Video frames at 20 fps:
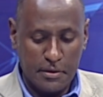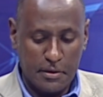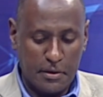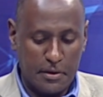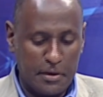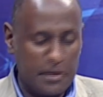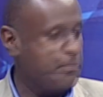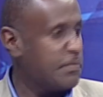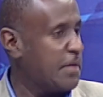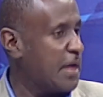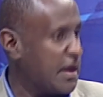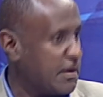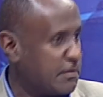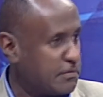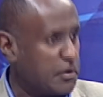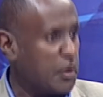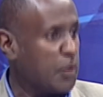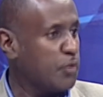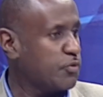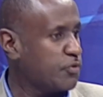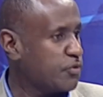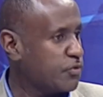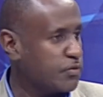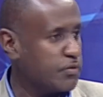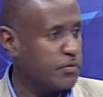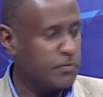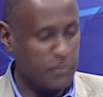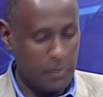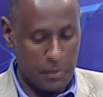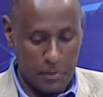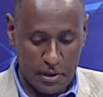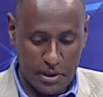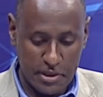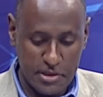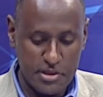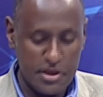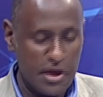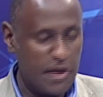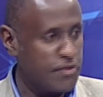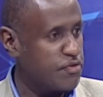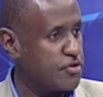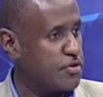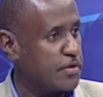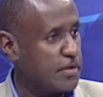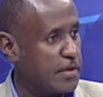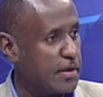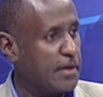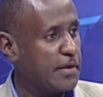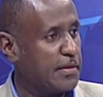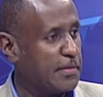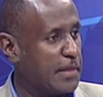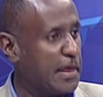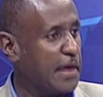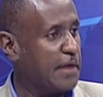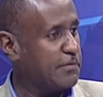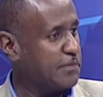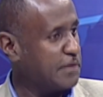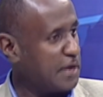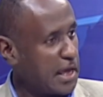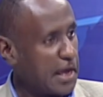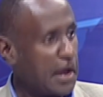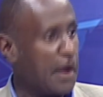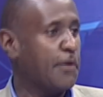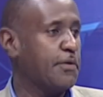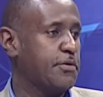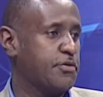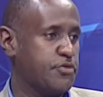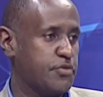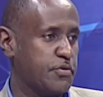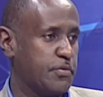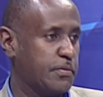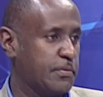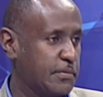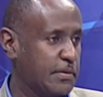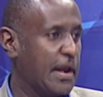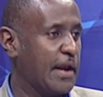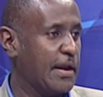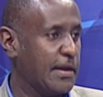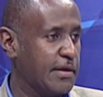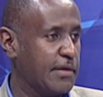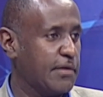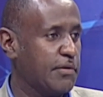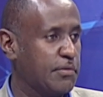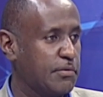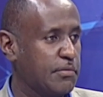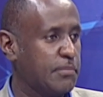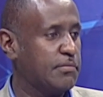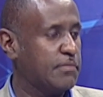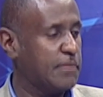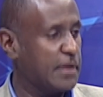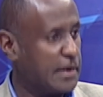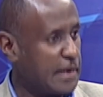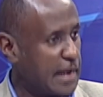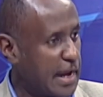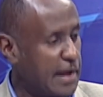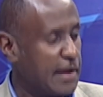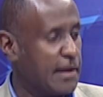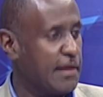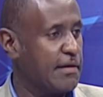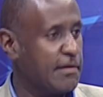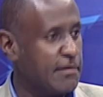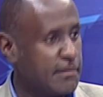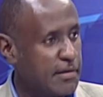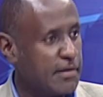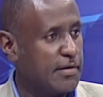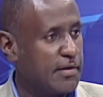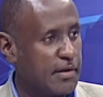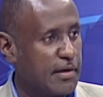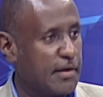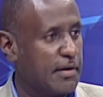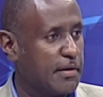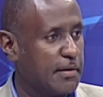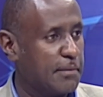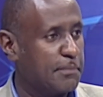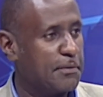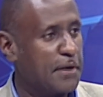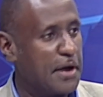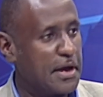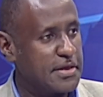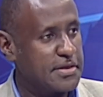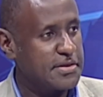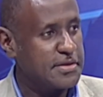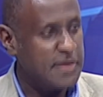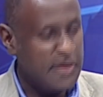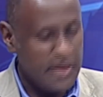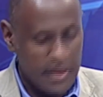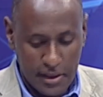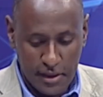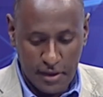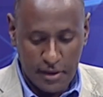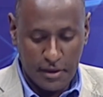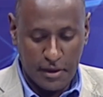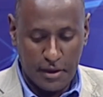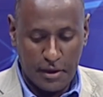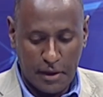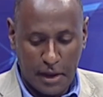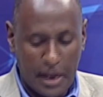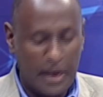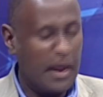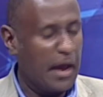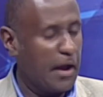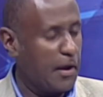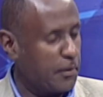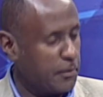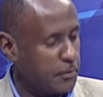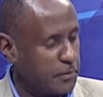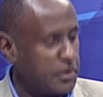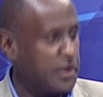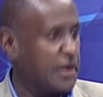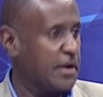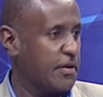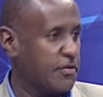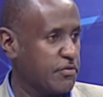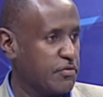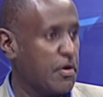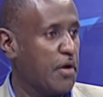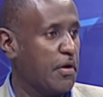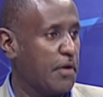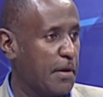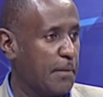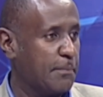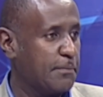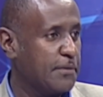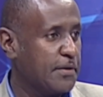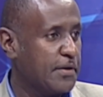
if they have notes for exchange, and they even encourage you, telling you the daily price and how it has gone up.